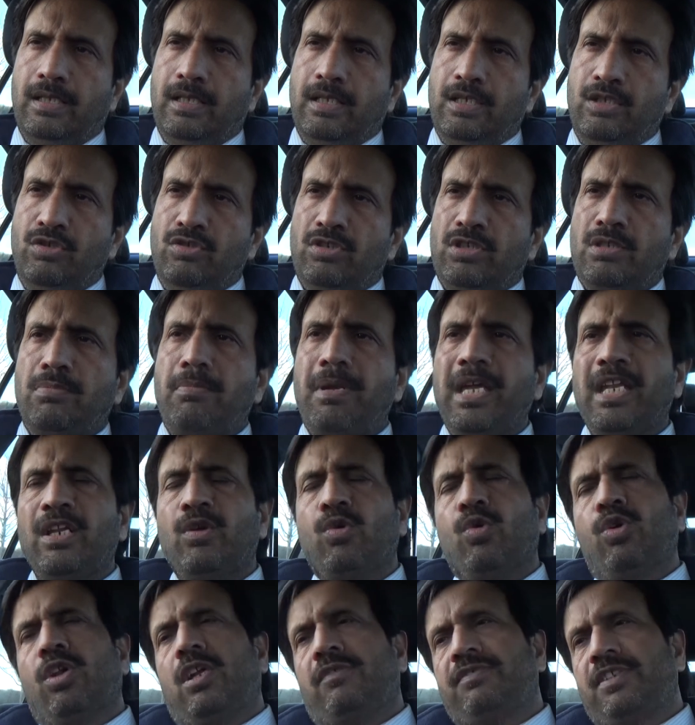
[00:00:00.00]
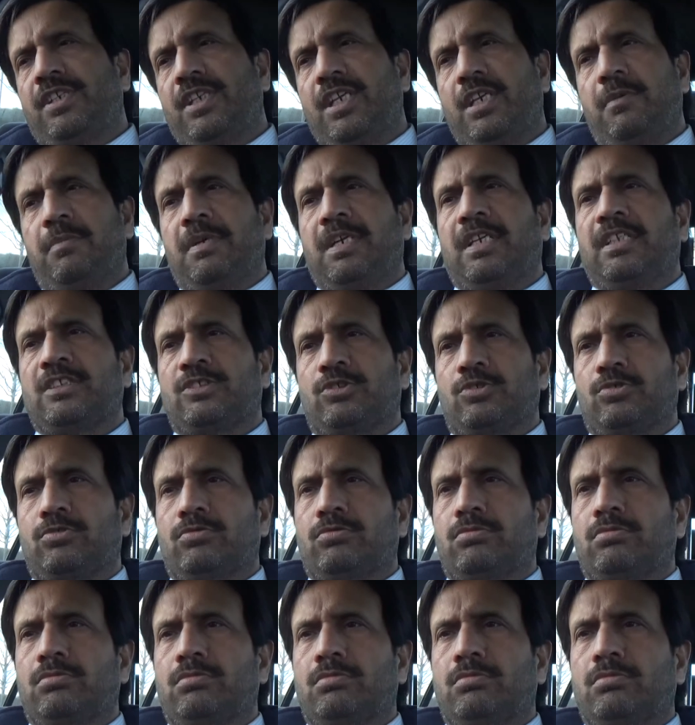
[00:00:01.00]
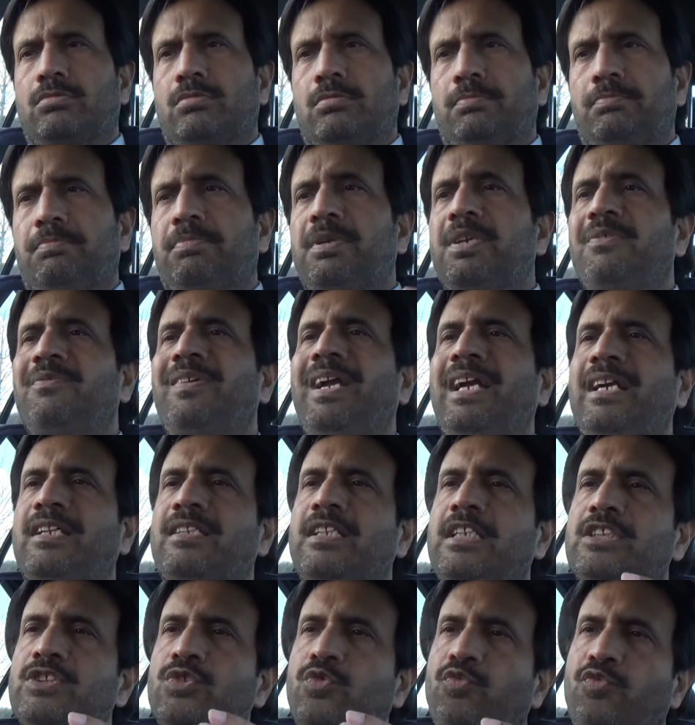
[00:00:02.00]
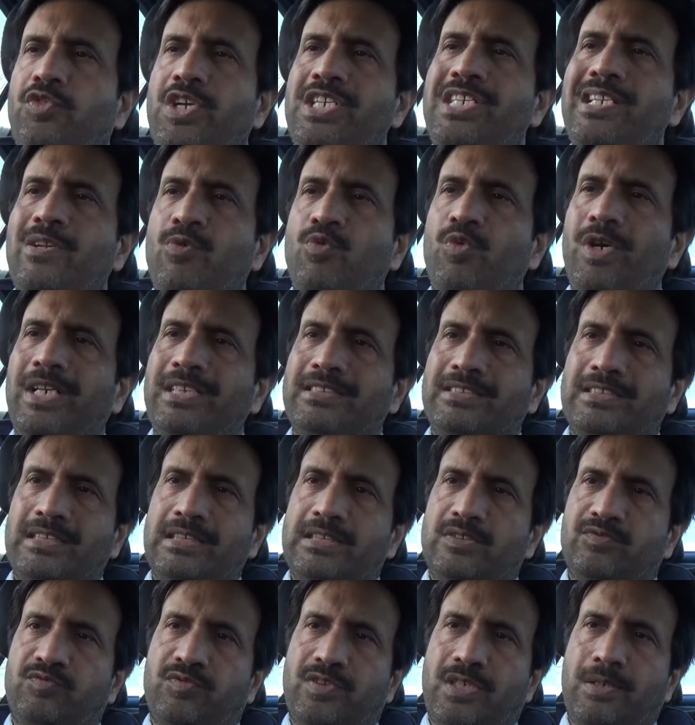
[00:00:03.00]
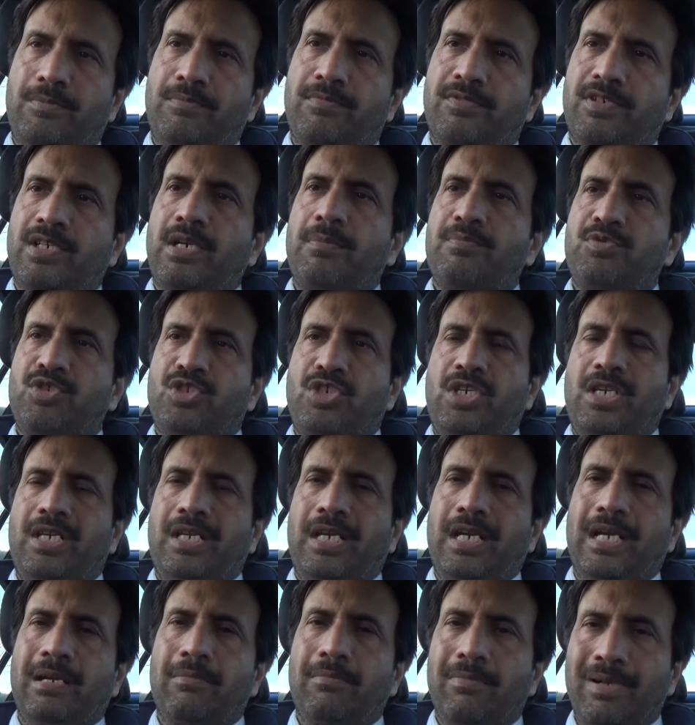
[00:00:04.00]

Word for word: you know, the main goal of the treatment is to prevent the esophageal varices from rupturing and